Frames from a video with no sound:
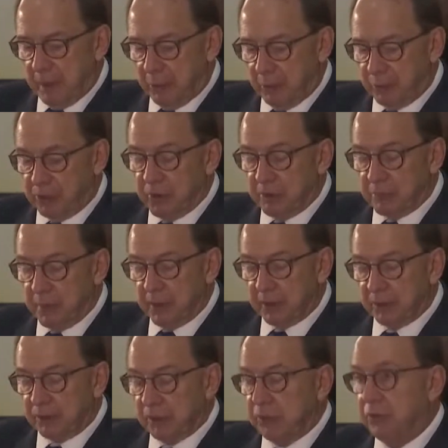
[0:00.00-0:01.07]
received
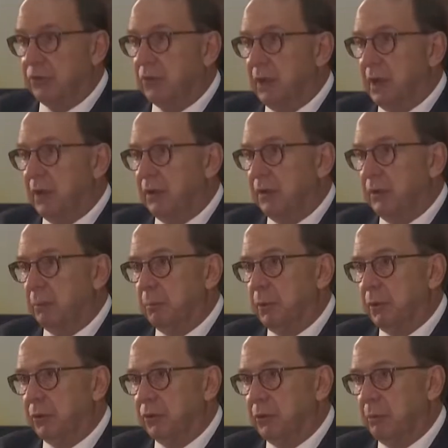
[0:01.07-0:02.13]
benefits under the
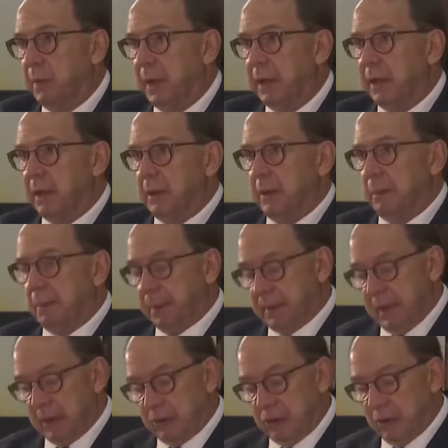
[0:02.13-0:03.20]
PROSA banner. But
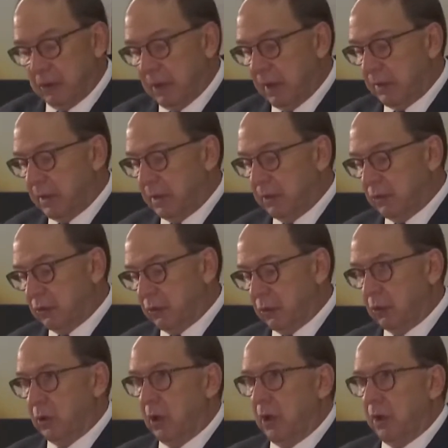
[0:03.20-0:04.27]
that's another issue
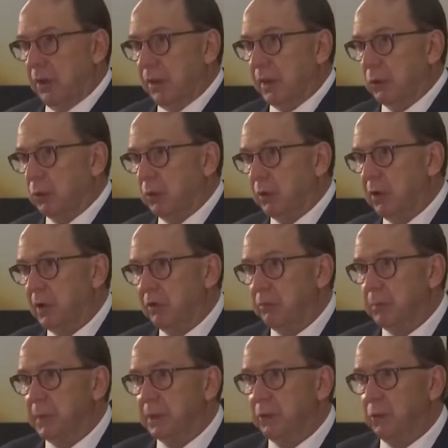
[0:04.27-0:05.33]
that would have
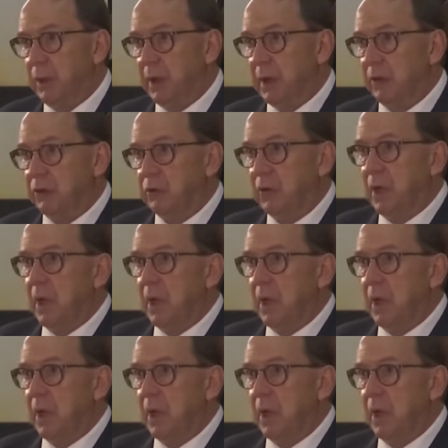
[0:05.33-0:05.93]
been raised.